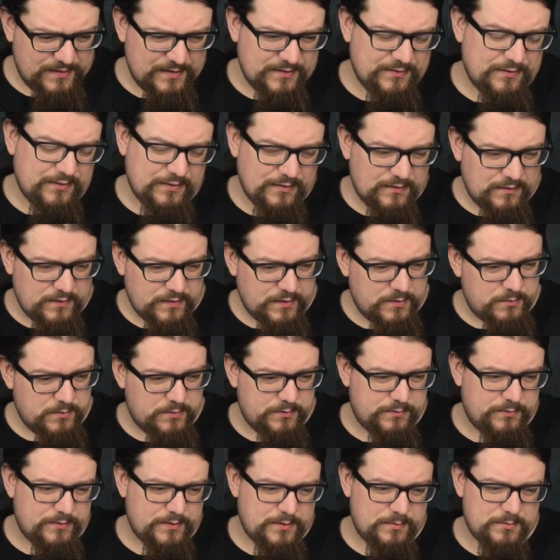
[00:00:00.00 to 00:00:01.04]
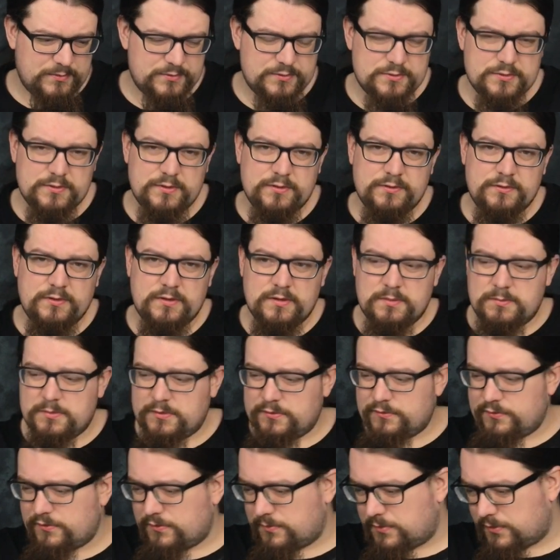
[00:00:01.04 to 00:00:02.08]
it's in line with how much sugar's in the
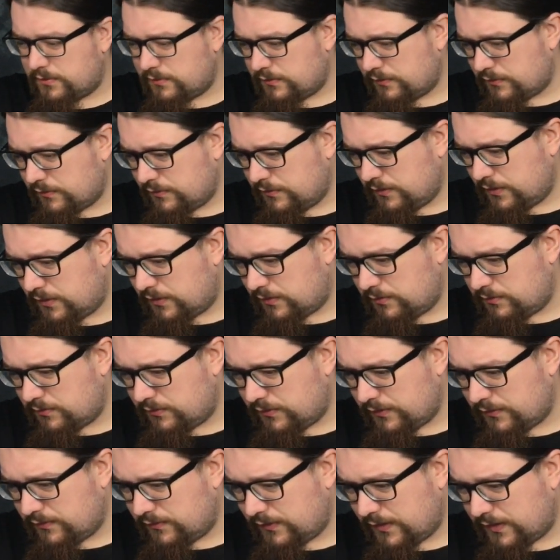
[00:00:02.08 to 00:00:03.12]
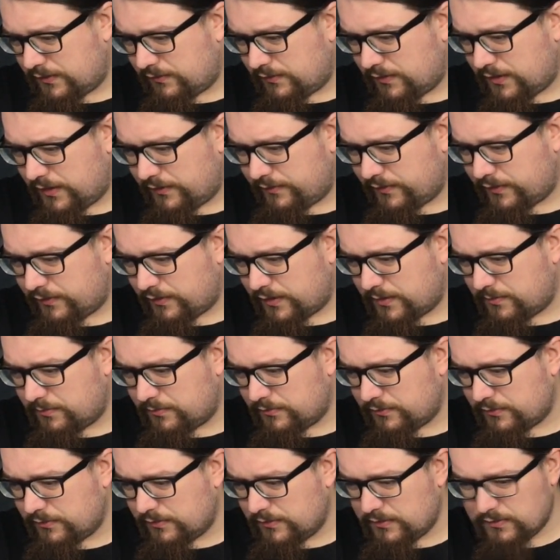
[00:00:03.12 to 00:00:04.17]
Monster ones. You know, 10 or 11
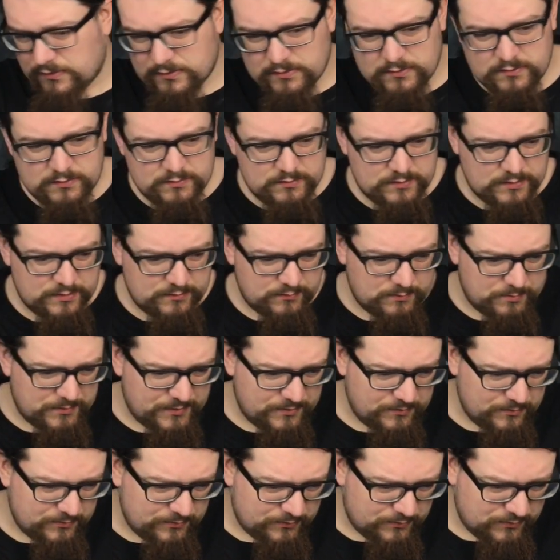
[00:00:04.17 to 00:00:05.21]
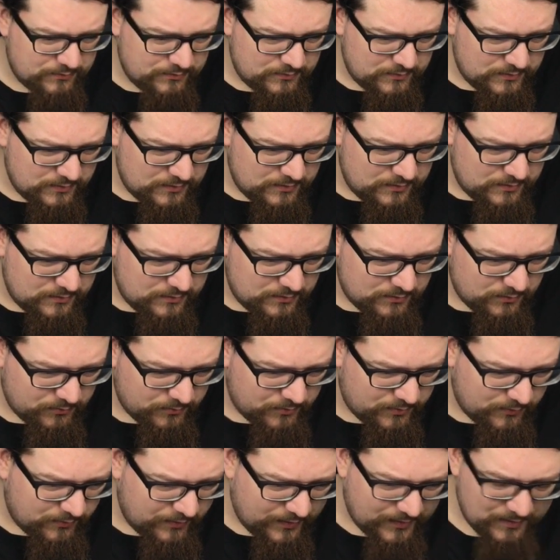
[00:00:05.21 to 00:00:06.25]
grams, thereabouts. You know,
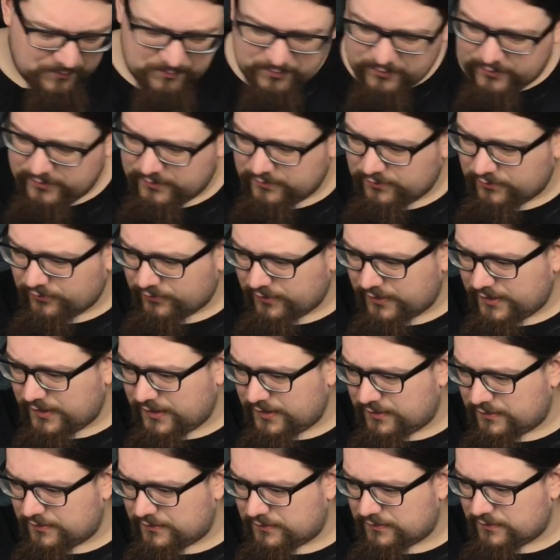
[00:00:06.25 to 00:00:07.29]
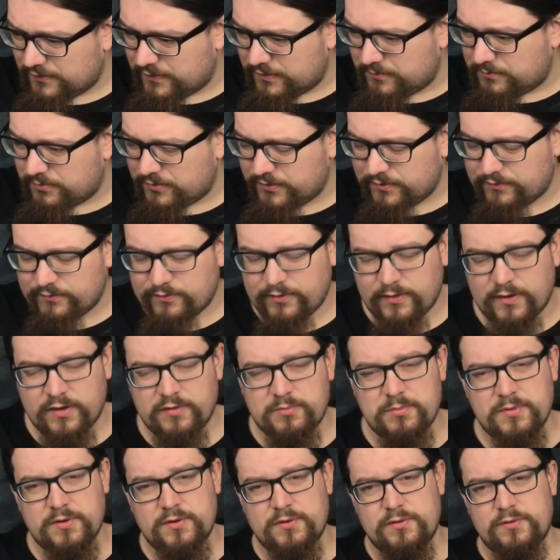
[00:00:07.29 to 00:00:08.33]
we've got 8.3 and
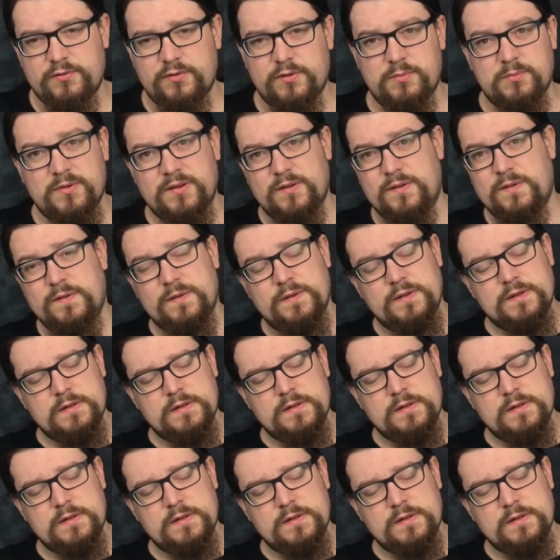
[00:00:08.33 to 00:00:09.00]
9.5 per 100ml.